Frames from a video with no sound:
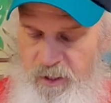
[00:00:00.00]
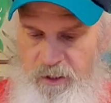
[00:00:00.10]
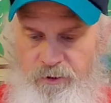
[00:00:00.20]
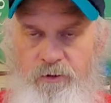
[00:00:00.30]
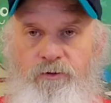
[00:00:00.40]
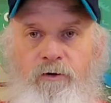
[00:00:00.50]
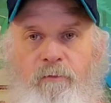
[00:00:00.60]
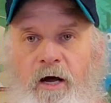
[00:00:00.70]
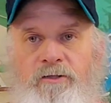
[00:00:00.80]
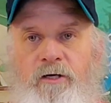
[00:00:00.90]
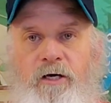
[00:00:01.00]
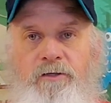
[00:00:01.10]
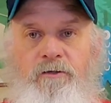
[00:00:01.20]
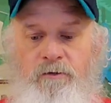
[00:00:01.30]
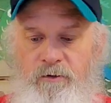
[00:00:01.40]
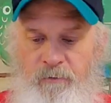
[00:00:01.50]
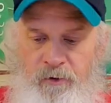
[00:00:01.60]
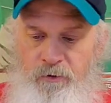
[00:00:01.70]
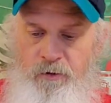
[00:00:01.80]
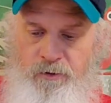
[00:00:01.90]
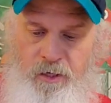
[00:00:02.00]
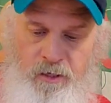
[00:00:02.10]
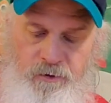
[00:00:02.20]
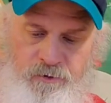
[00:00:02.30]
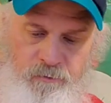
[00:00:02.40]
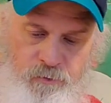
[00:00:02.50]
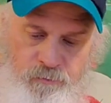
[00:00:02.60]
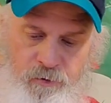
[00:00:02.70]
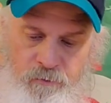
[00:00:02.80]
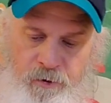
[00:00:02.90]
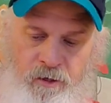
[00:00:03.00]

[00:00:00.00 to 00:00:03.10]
It's just your imagination. I mean, you can take a simple spinnerbait